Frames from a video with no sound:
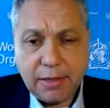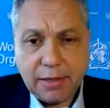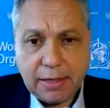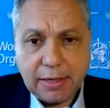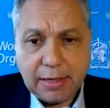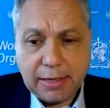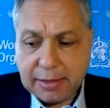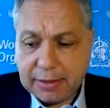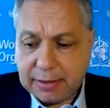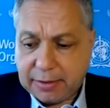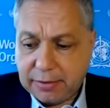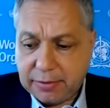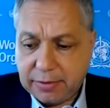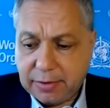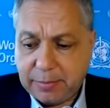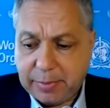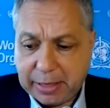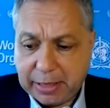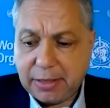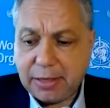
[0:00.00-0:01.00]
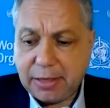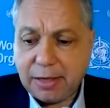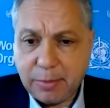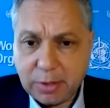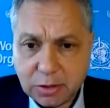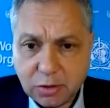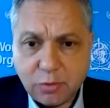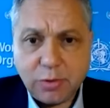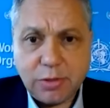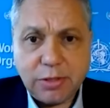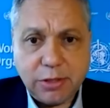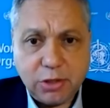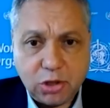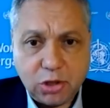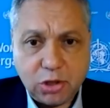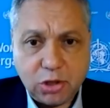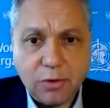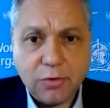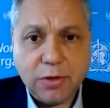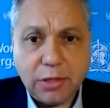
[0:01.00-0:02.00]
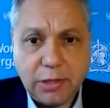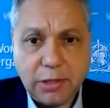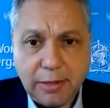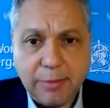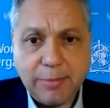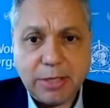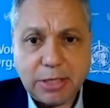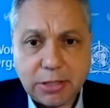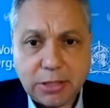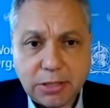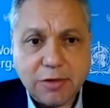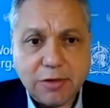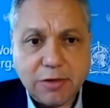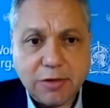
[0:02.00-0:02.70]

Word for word: the pandemic's really shown the limits